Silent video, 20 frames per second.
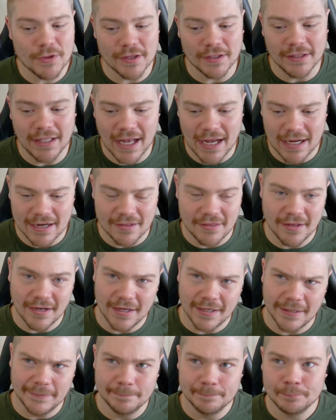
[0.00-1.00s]
a lot of
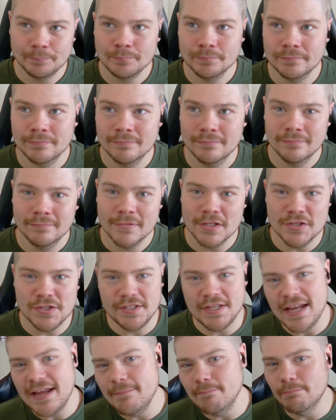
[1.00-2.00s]
the
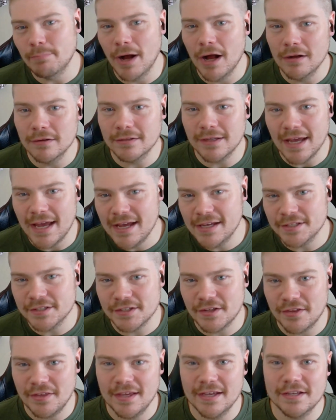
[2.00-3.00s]

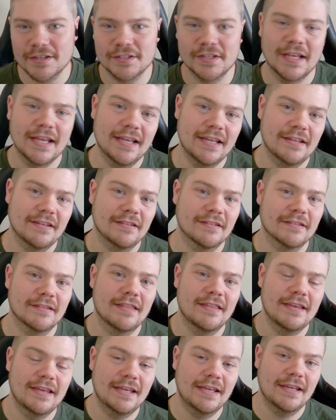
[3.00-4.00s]
steampunk-esque things in
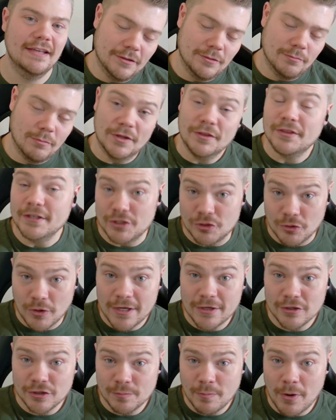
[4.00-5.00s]
the monthly
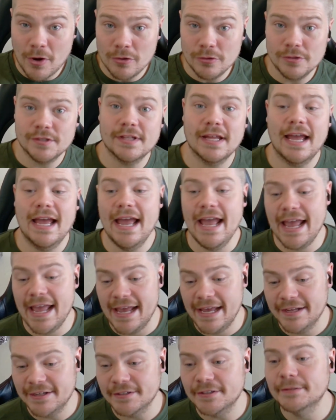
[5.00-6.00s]
traders post,
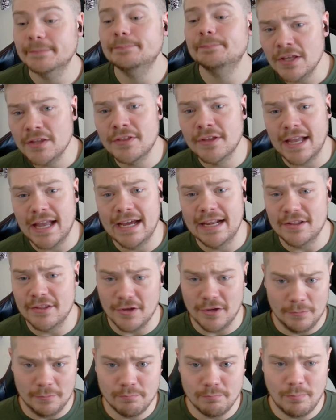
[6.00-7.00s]
and the kind of
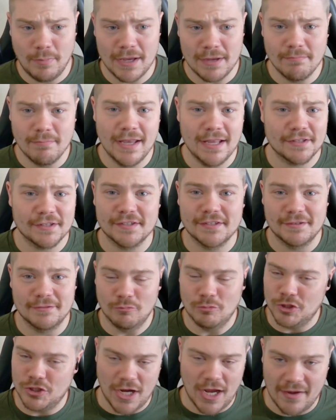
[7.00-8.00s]
the big mitts,
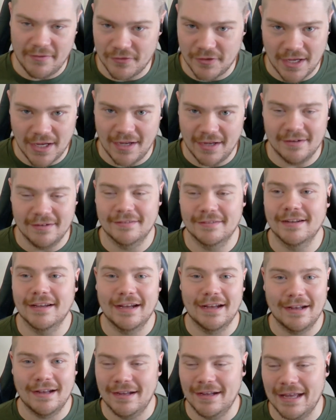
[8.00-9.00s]
which you have to get.
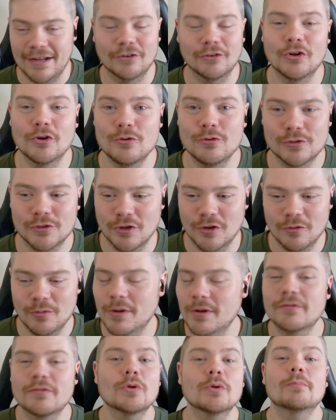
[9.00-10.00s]
I don't know who's going to
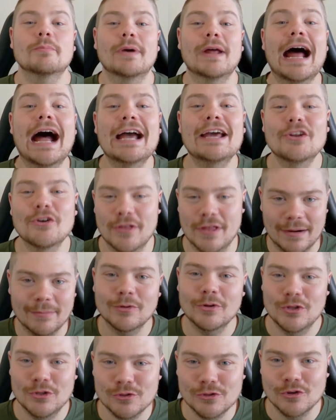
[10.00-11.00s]
go for, but I know that I'm
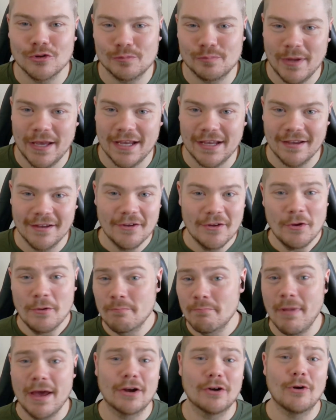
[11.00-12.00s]
going to use those big
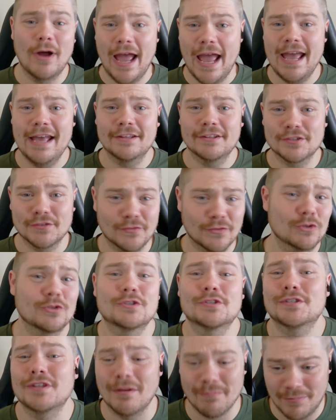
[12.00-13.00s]
metal hands for
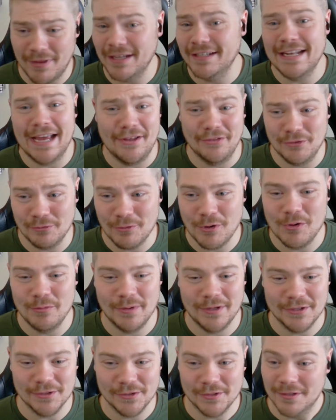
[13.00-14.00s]
something down the road,
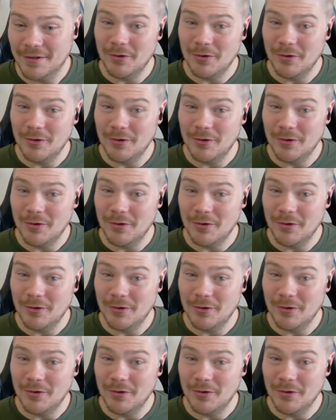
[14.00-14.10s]
because